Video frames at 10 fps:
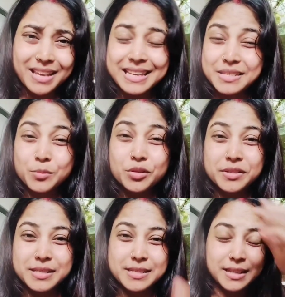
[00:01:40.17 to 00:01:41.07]
get some
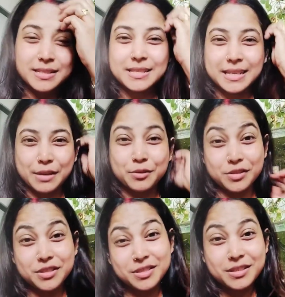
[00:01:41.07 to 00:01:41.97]
good results, then I
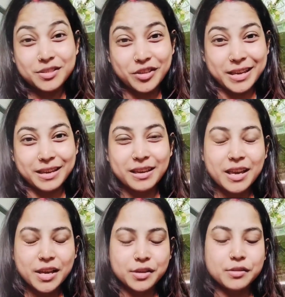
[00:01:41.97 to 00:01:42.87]
could share,
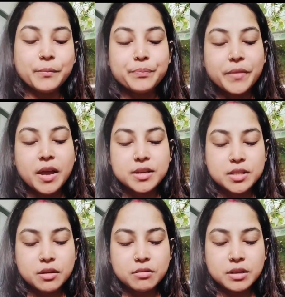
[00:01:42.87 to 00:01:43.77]
you know.
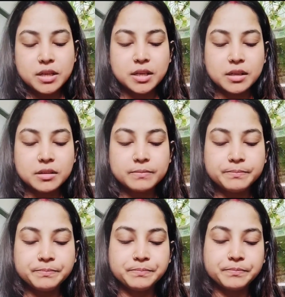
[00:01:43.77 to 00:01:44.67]
So
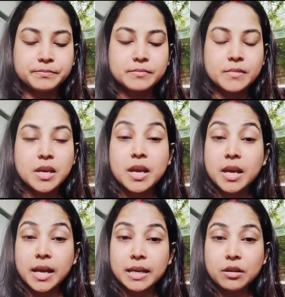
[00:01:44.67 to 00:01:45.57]

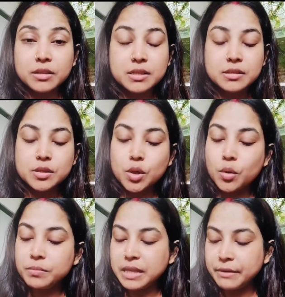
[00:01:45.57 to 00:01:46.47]
I got this
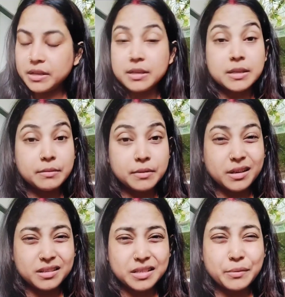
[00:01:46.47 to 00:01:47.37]
soap. There
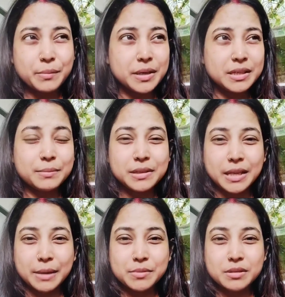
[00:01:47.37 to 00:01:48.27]
were multiple
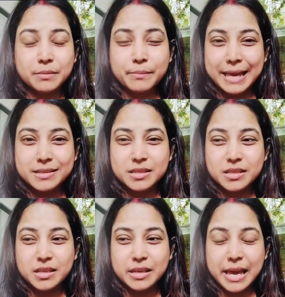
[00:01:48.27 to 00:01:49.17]
names. The
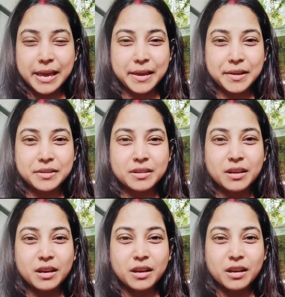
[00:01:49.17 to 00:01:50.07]
Maxi Care,
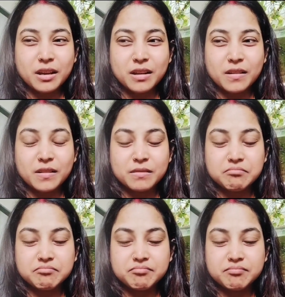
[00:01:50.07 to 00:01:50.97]

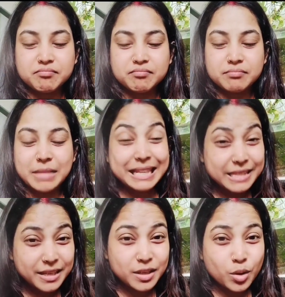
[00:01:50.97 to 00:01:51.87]

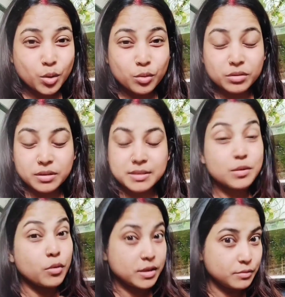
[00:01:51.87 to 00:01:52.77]
Ethiglo
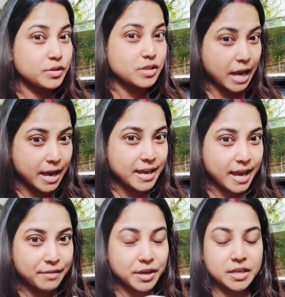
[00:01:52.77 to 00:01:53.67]
is the one which I
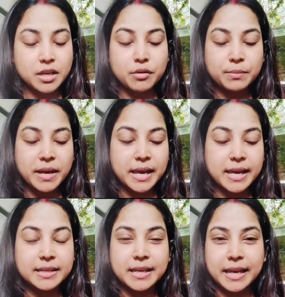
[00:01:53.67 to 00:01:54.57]
have right now in my
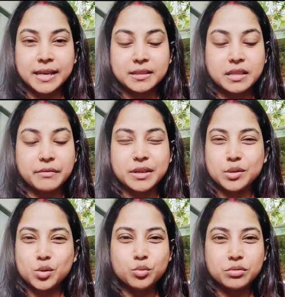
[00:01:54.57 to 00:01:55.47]
hand, and there
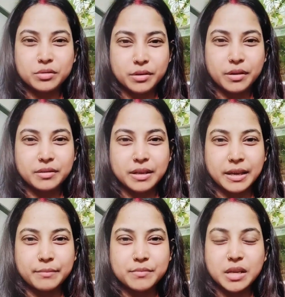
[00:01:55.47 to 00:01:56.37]
were 2-3
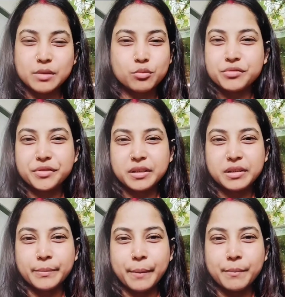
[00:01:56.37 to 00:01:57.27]
names, I don't
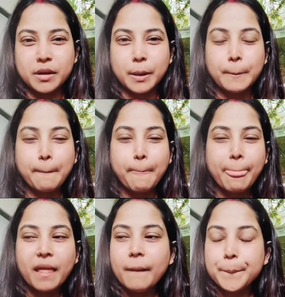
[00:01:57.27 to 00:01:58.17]
really remember.
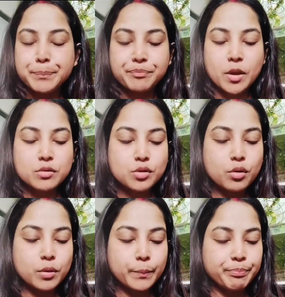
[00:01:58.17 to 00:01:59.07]

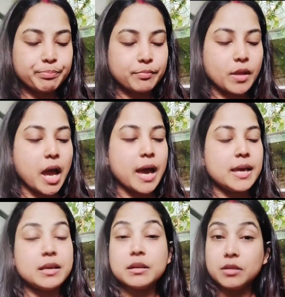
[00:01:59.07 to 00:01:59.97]
So
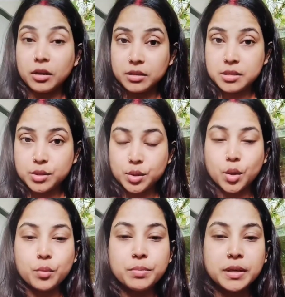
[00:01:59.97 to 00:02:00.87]
I got this
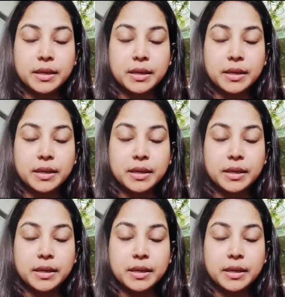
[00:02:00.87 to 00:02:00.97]
soap,